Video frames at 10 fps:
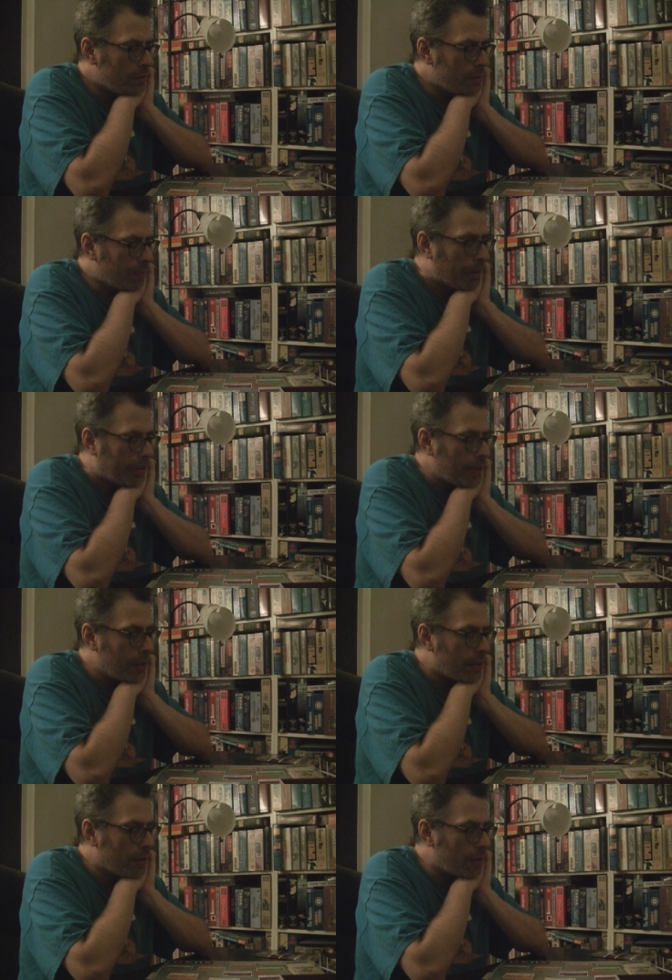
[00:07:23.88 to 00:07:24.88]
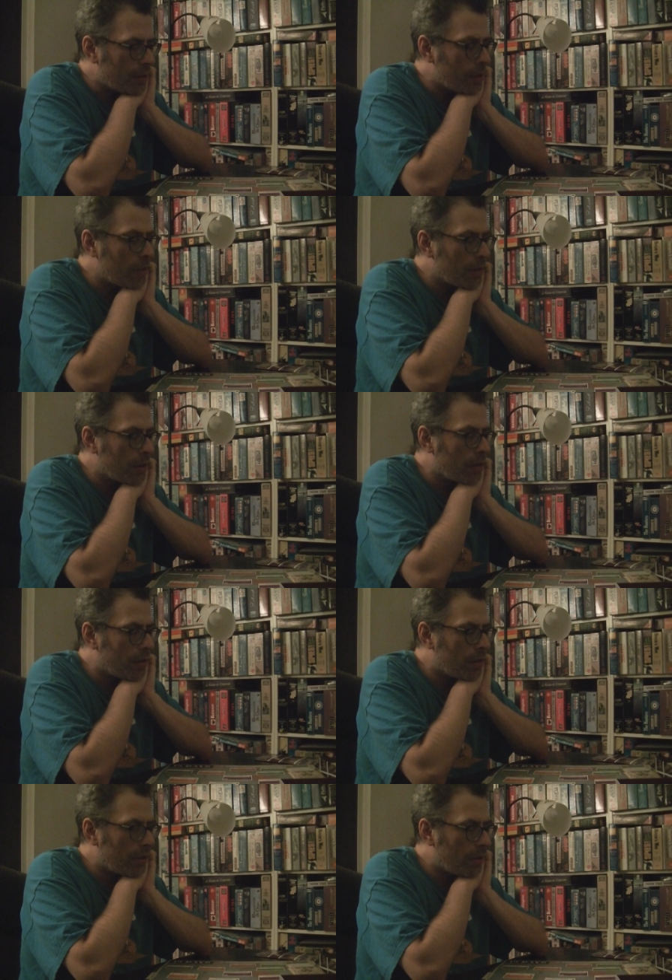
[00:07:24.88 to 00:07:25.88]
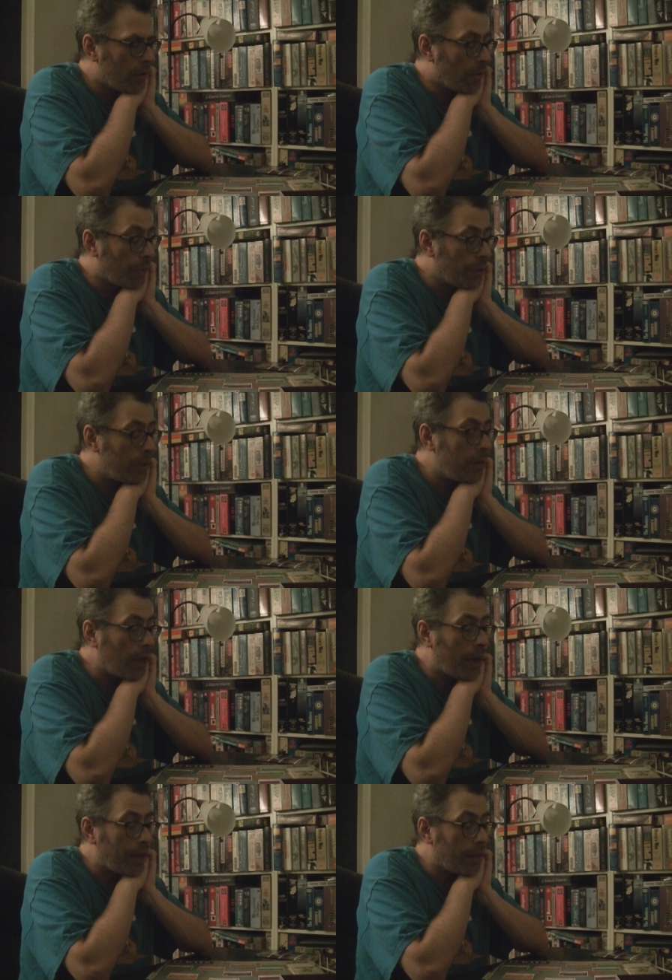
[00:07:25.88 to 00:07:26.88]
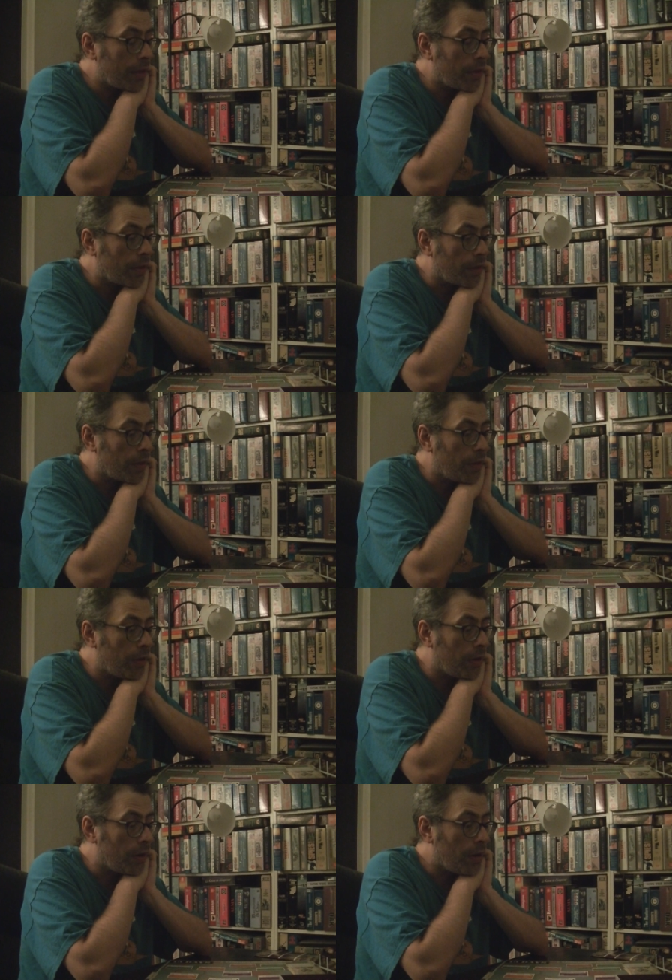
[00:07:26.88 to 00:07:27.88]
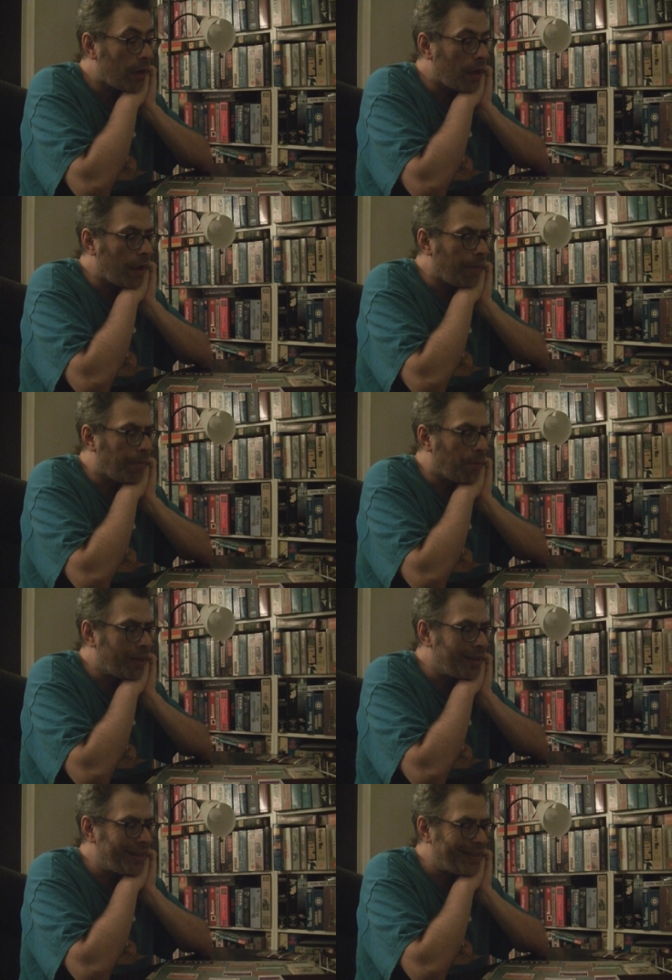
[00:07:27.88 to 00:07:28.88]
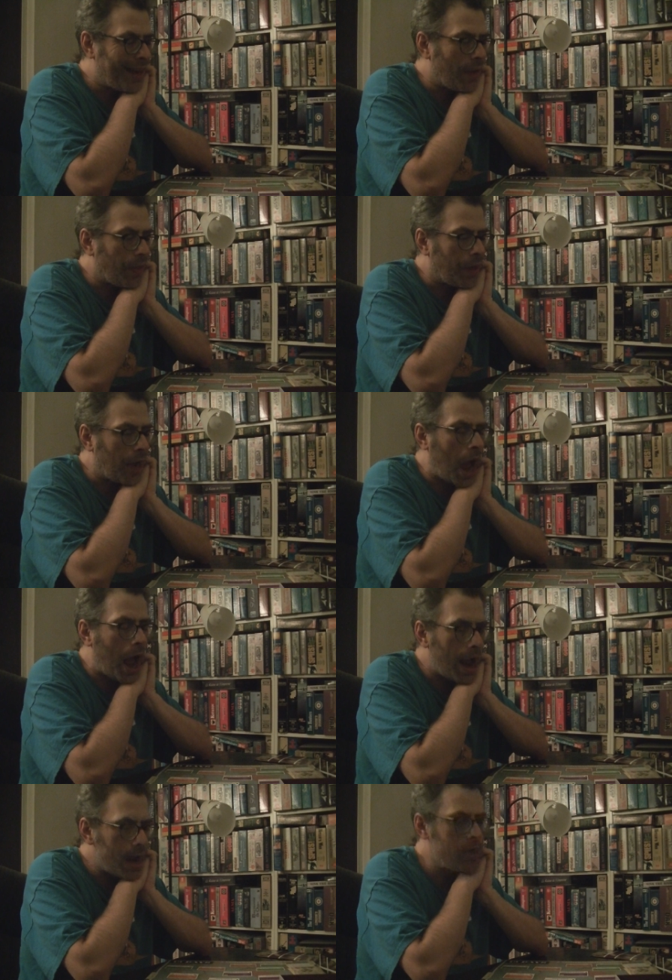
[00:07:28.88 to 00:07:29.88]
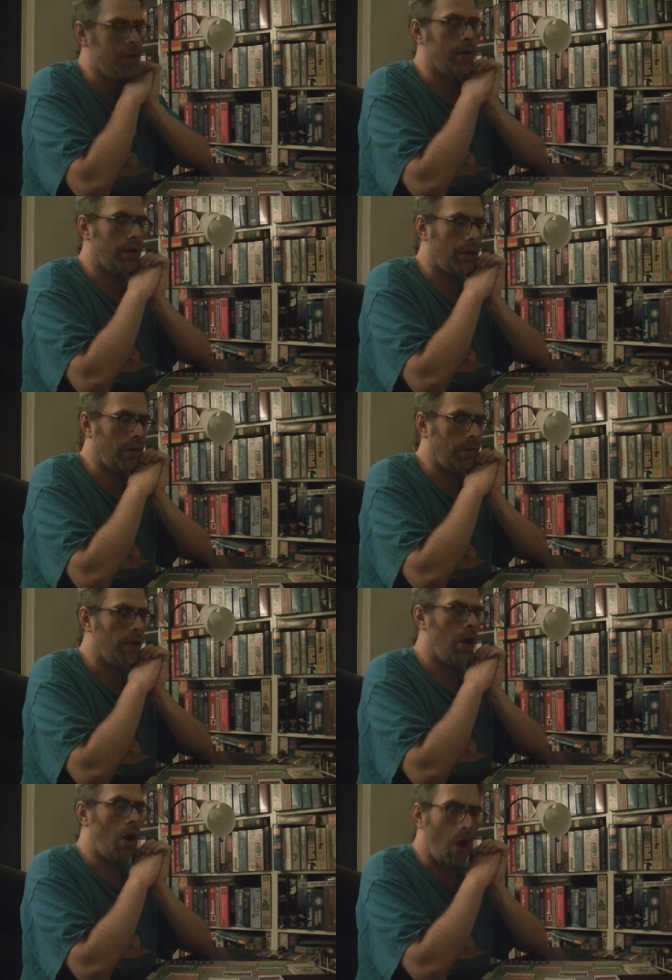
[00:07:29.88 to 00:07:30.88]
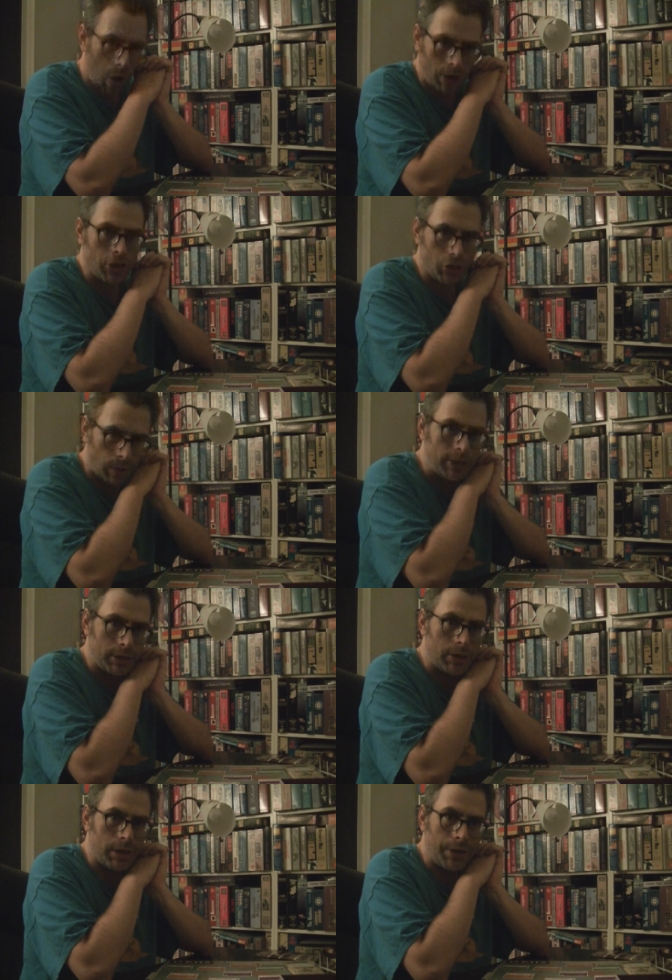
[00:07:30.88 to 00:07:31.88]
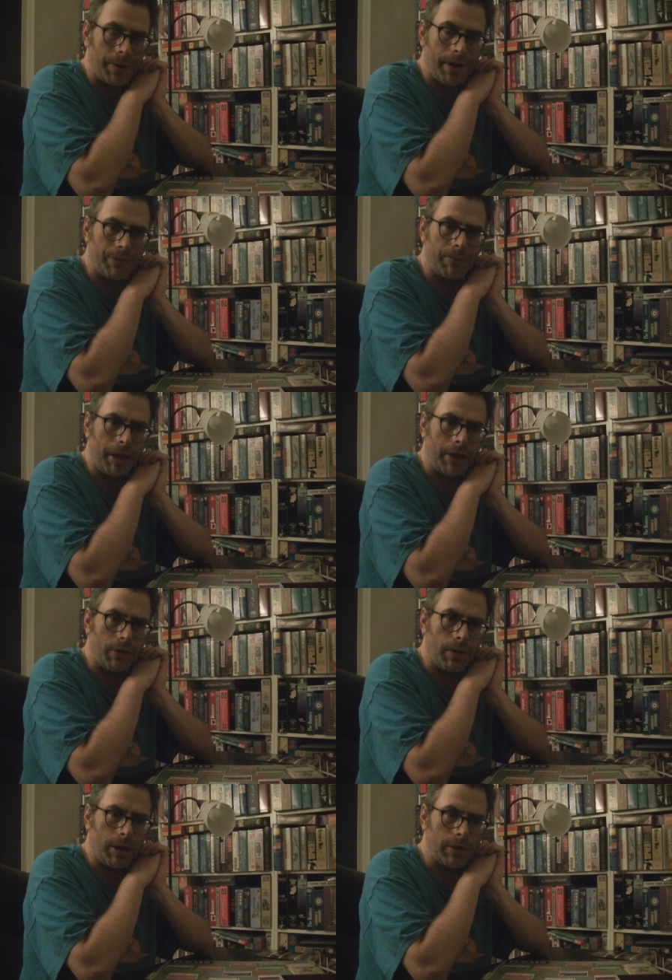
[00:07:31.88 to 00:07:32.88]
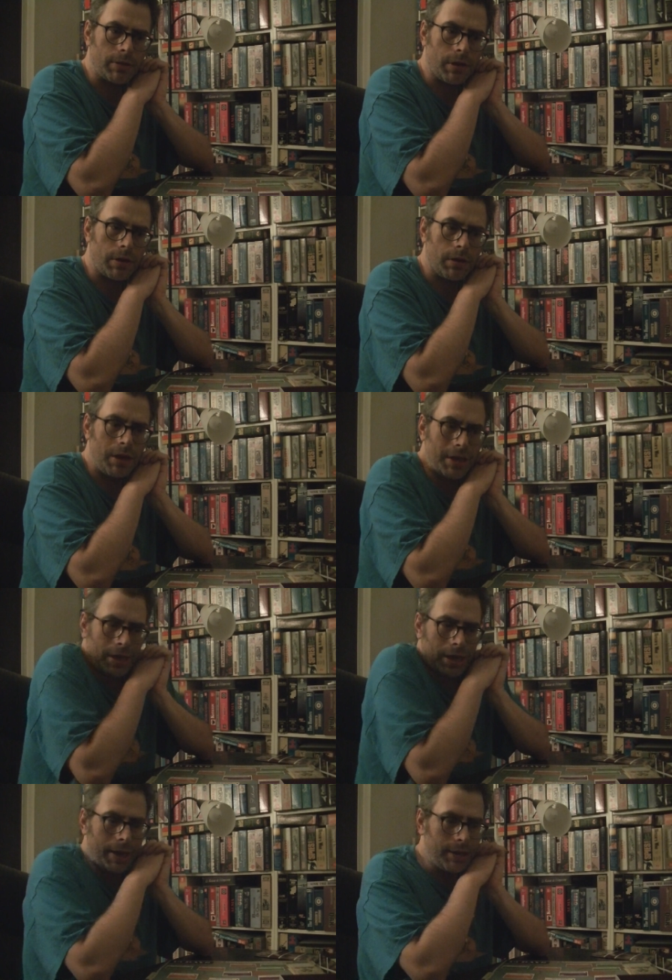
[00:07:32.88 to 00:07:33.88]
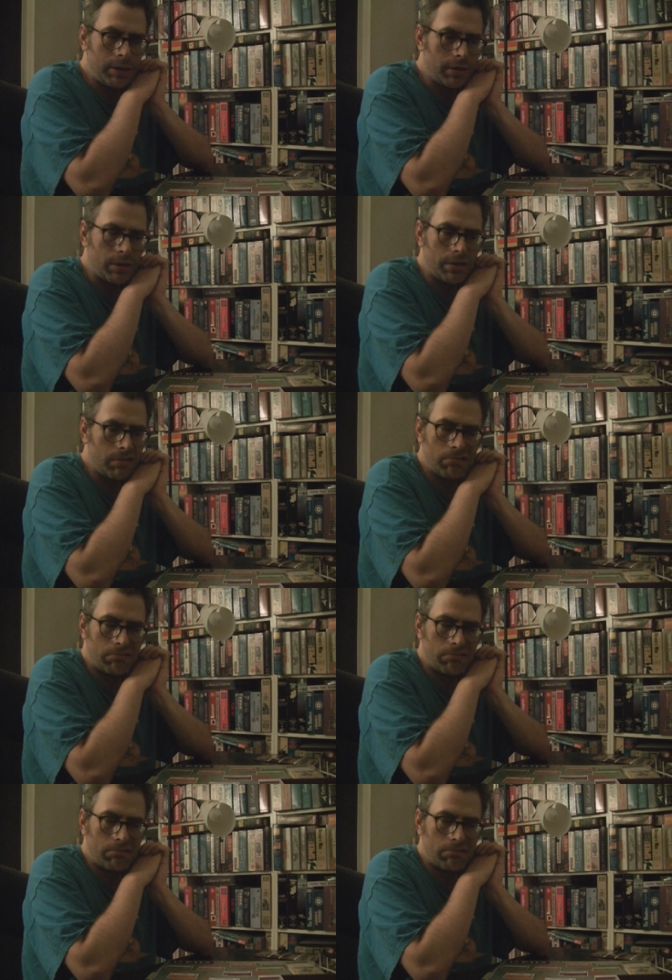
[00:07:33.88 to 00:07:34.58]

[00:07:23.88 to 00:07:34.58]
but this does really, I think, succeed in boiling down the kind of hard choices that you have to make in Twilight Struggle. It's just